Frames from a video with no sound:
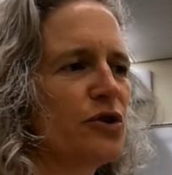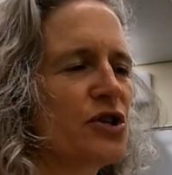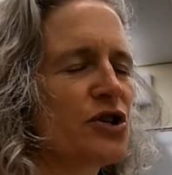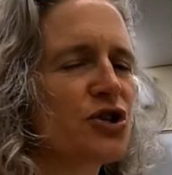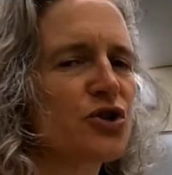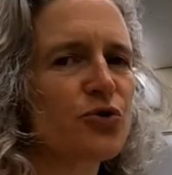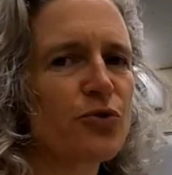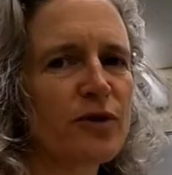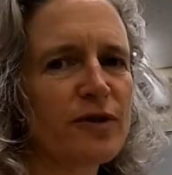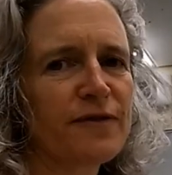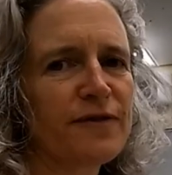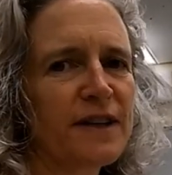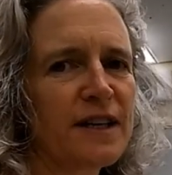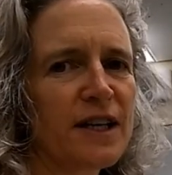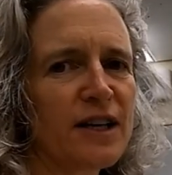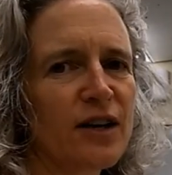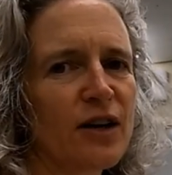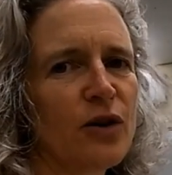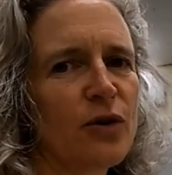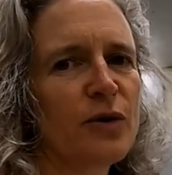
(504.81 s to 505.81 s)
short
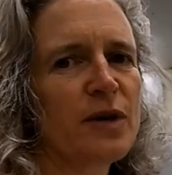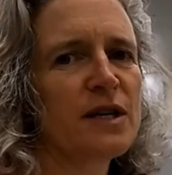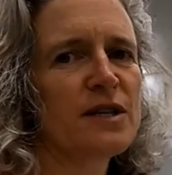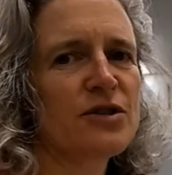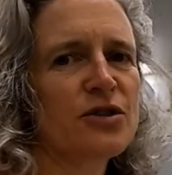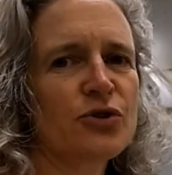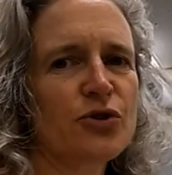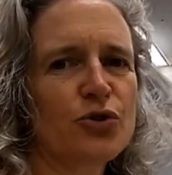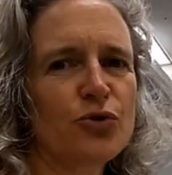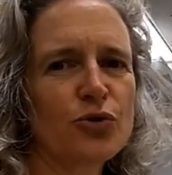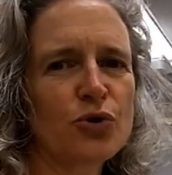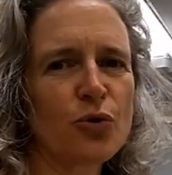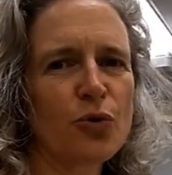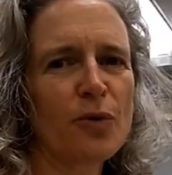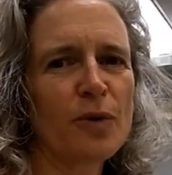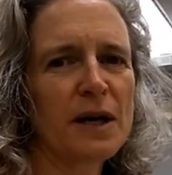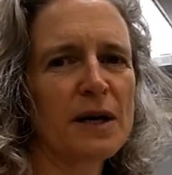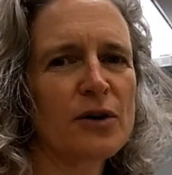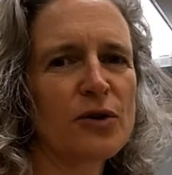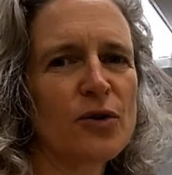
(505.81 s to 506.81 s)
video is a
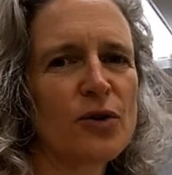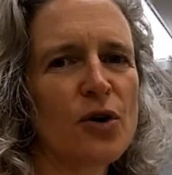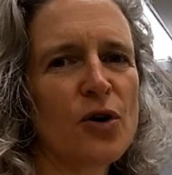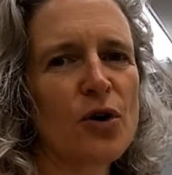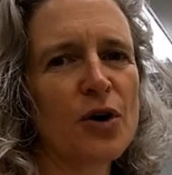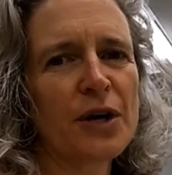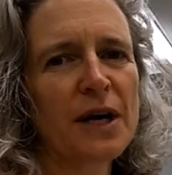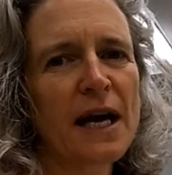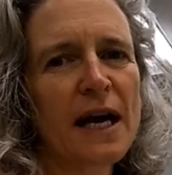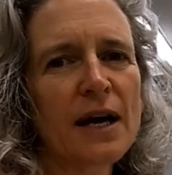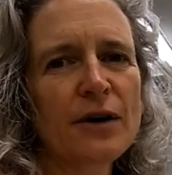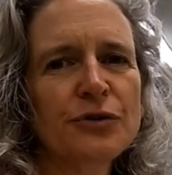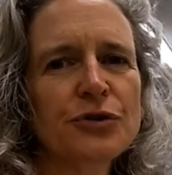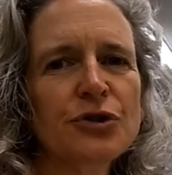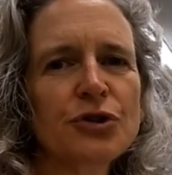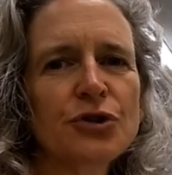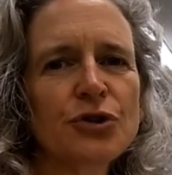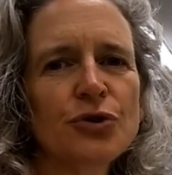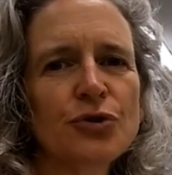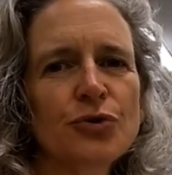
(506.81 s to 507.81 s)
tutorial on how
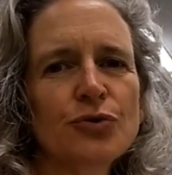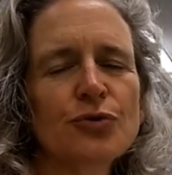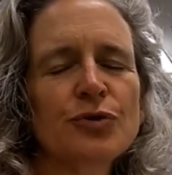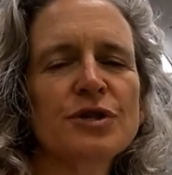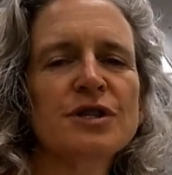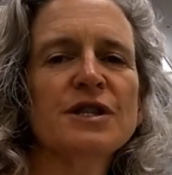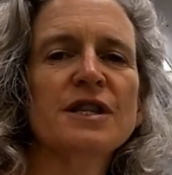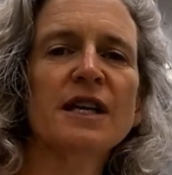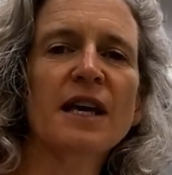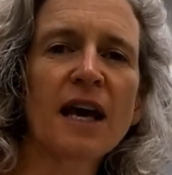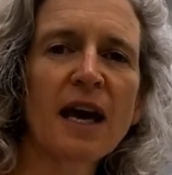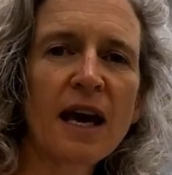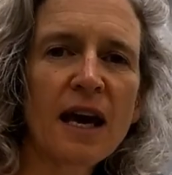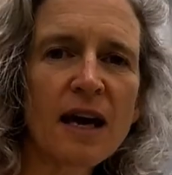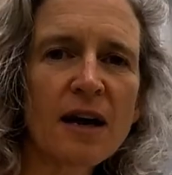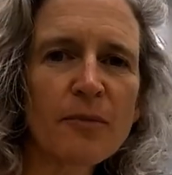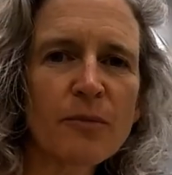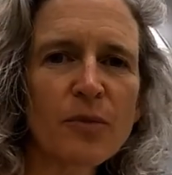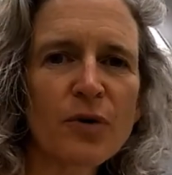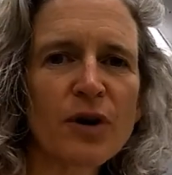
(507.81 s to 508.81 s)
to use the
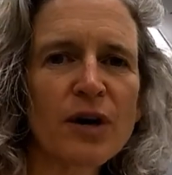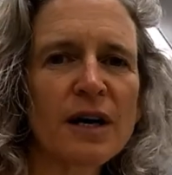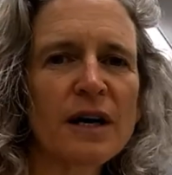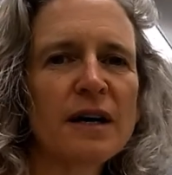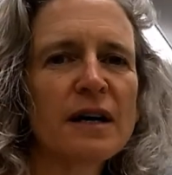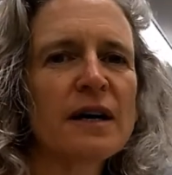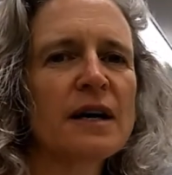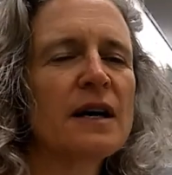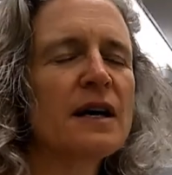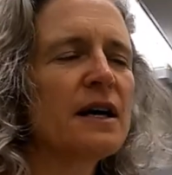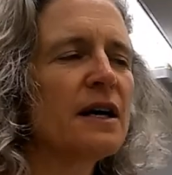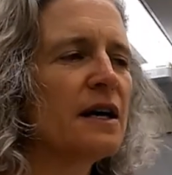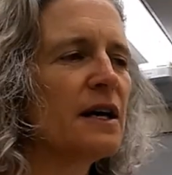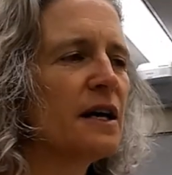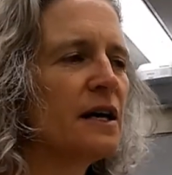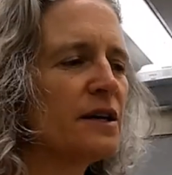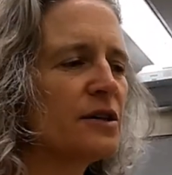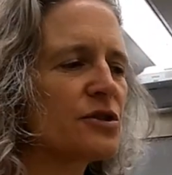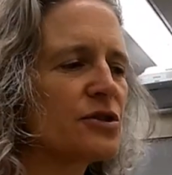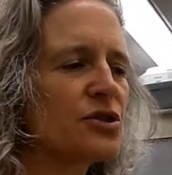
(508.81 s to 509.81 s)
camera
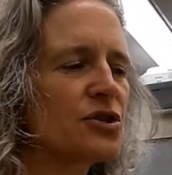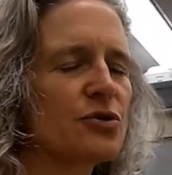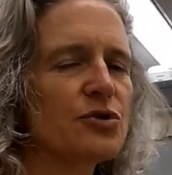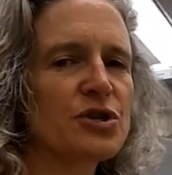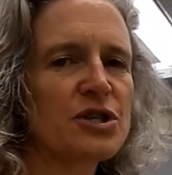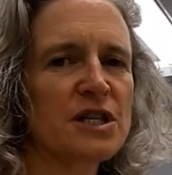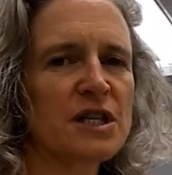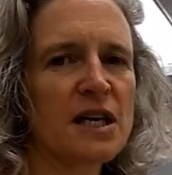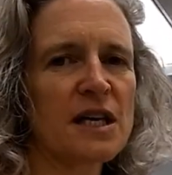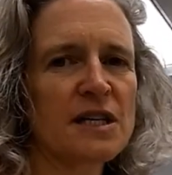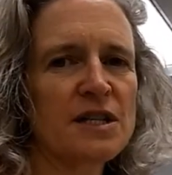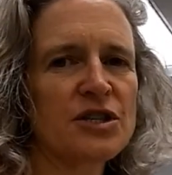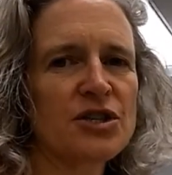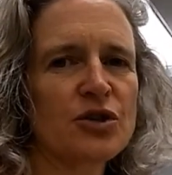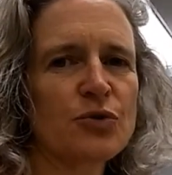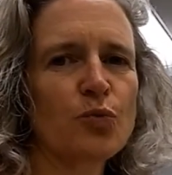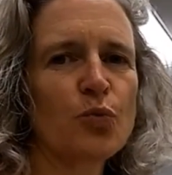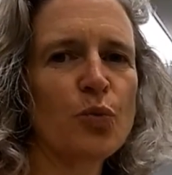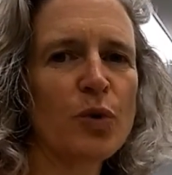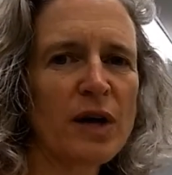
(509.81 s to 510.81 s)
in
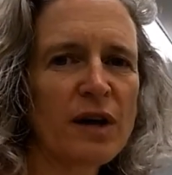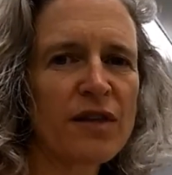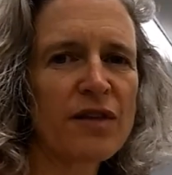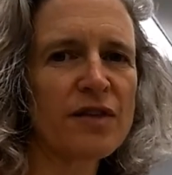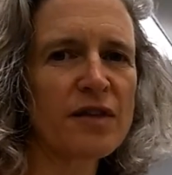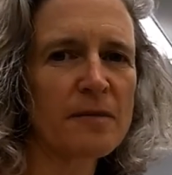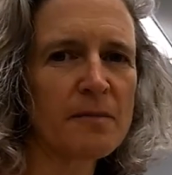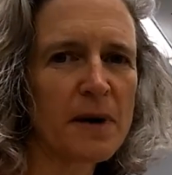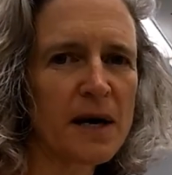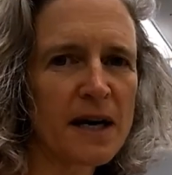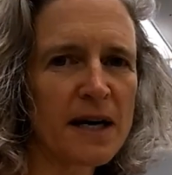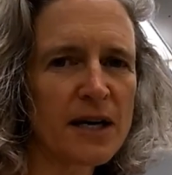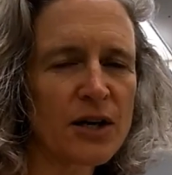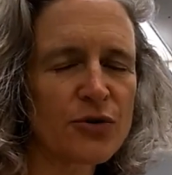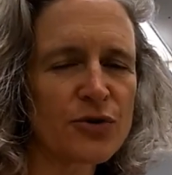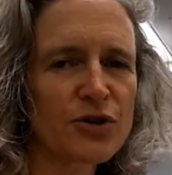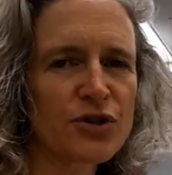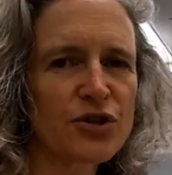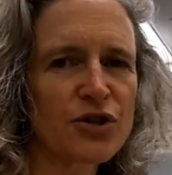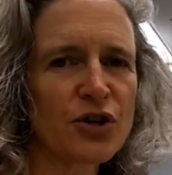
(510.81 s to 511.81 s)
association with the
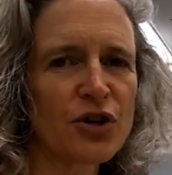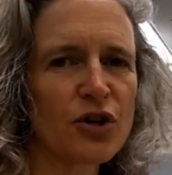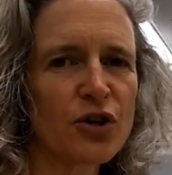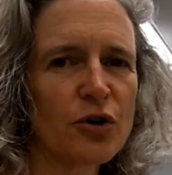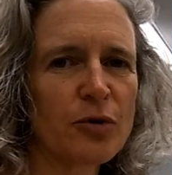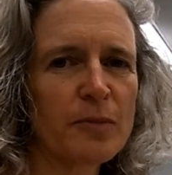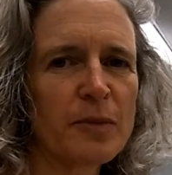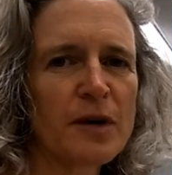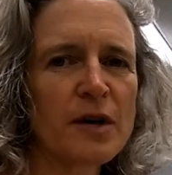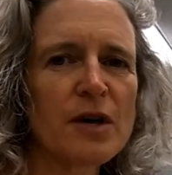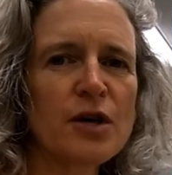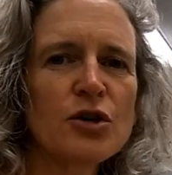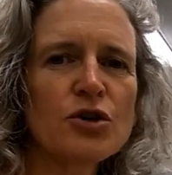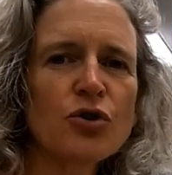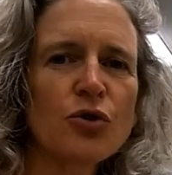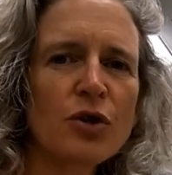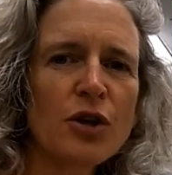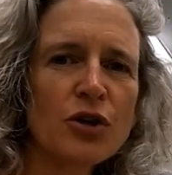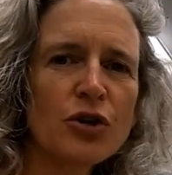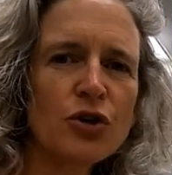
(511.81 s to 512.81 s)
microscope
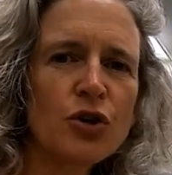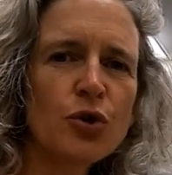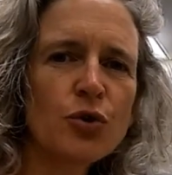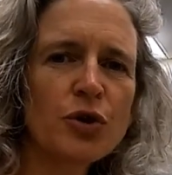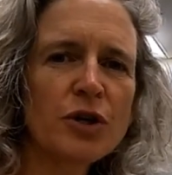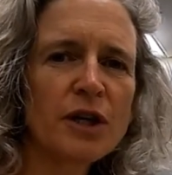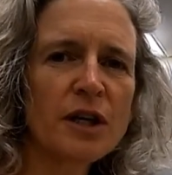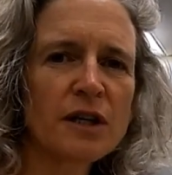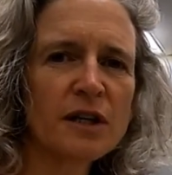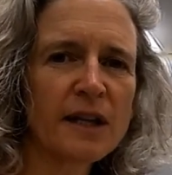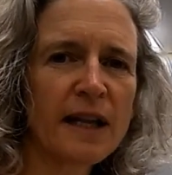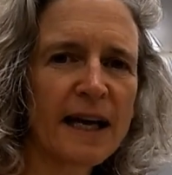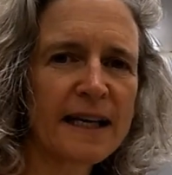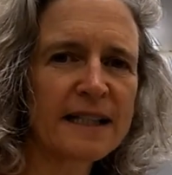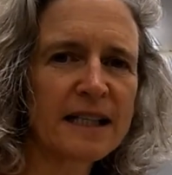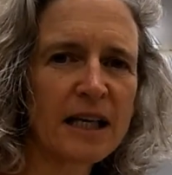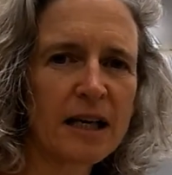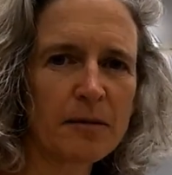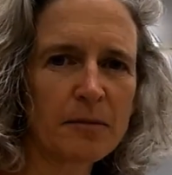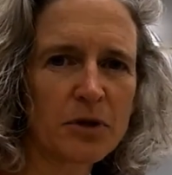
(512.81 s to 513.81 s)
so that you can
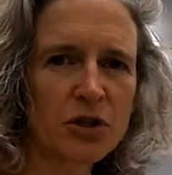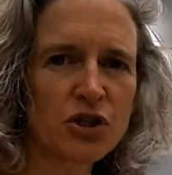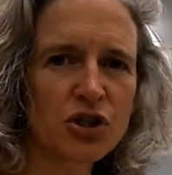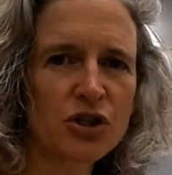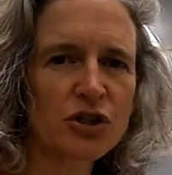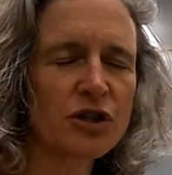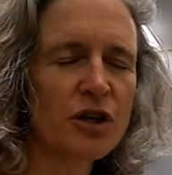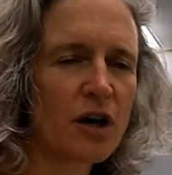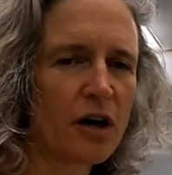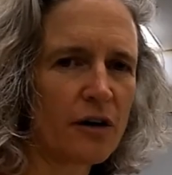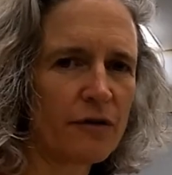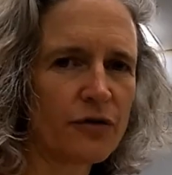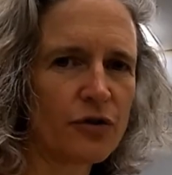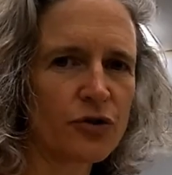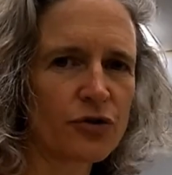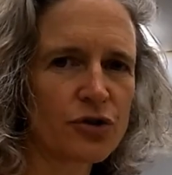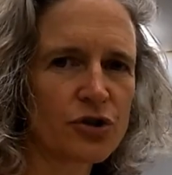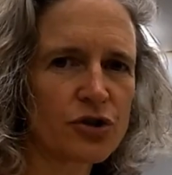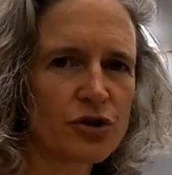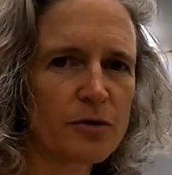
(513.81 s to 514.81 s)
collect images of
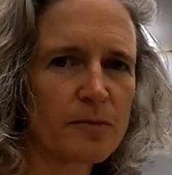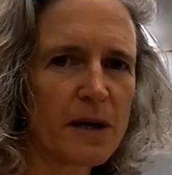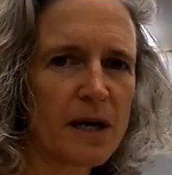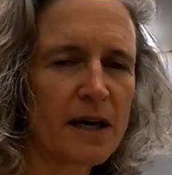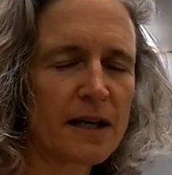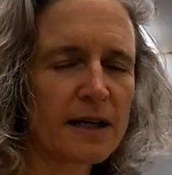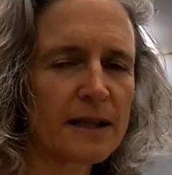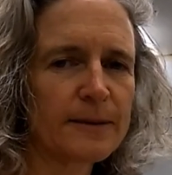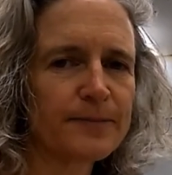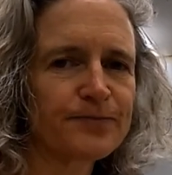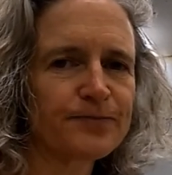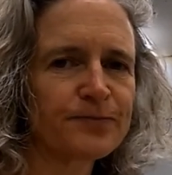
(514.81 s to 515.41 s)
your stomata.